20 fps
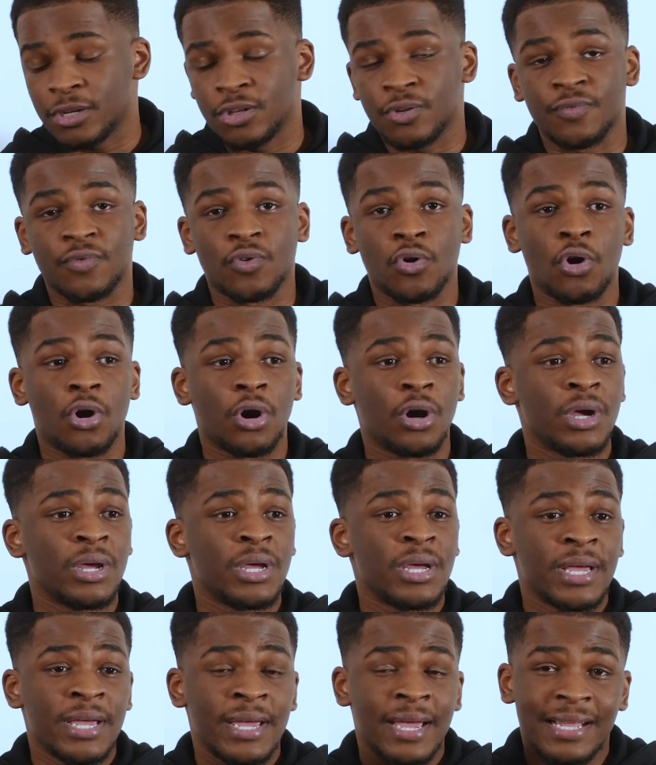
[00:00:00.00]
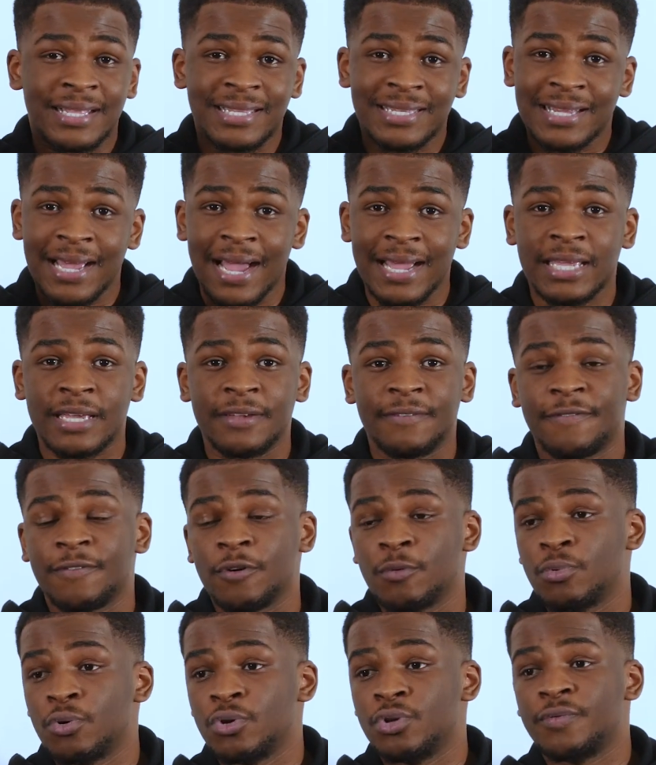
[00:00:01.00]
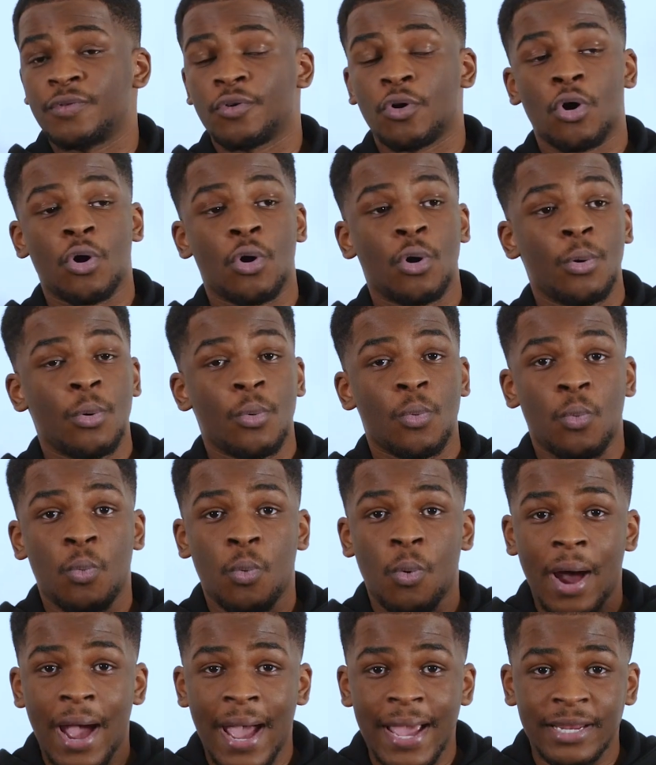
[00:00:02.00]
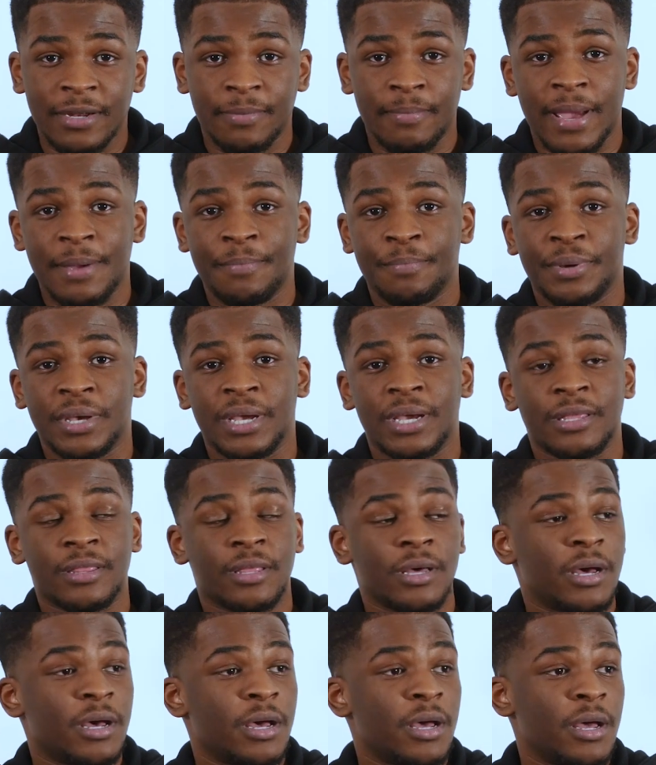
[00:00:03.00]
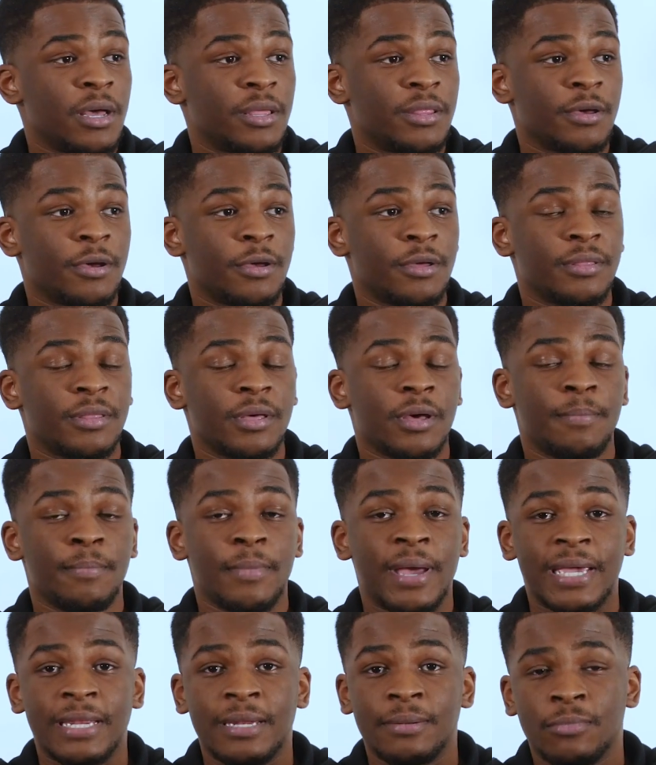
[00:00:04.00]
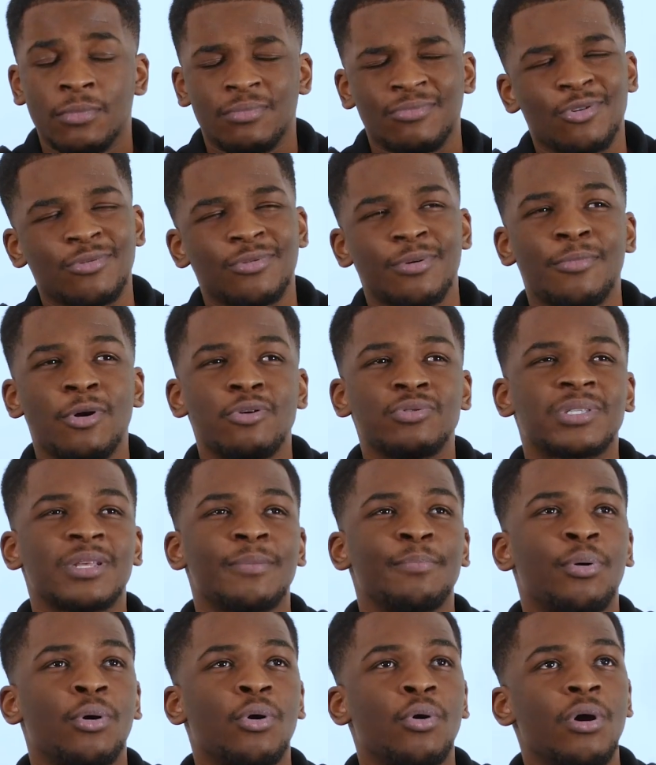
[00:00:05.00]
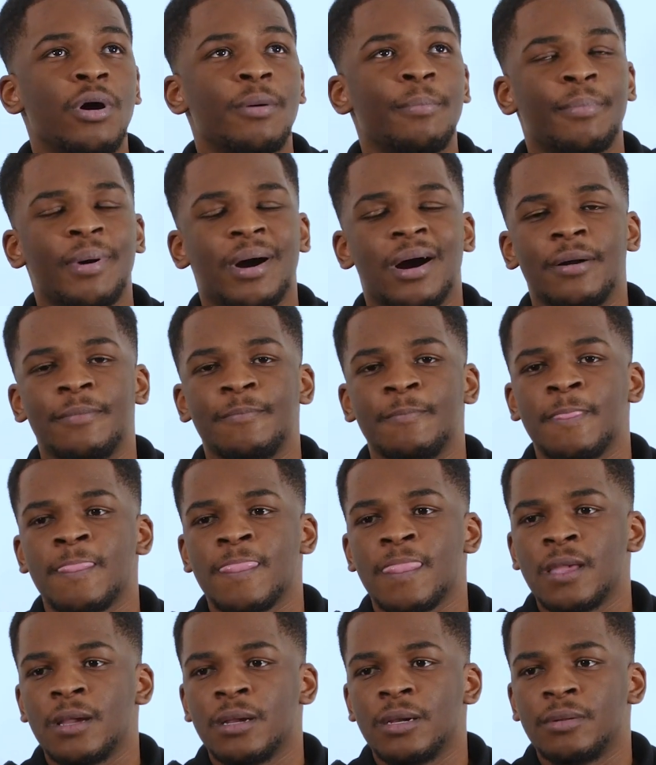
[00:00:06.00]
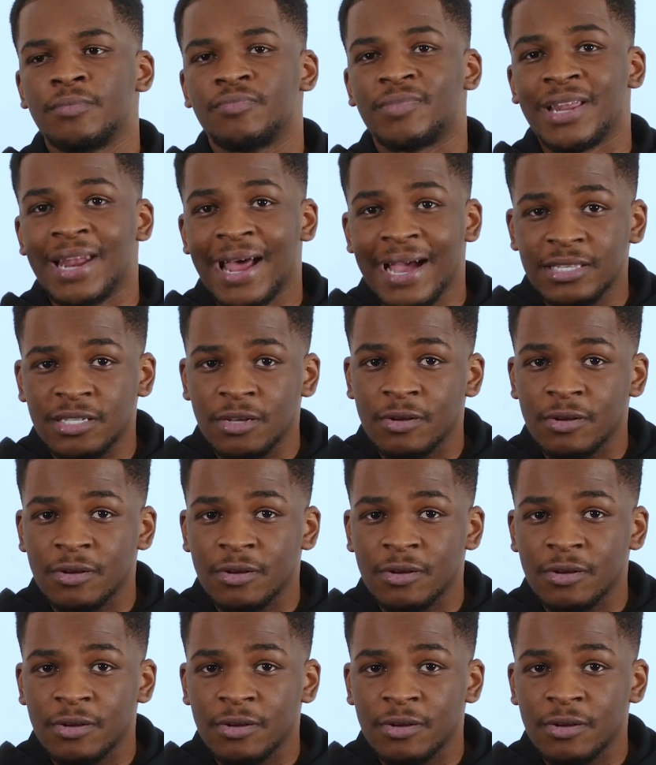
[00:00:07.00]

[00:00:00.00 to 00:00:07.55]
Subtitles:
You've got attacking football. You've got wide men being the main, not the most important, but they like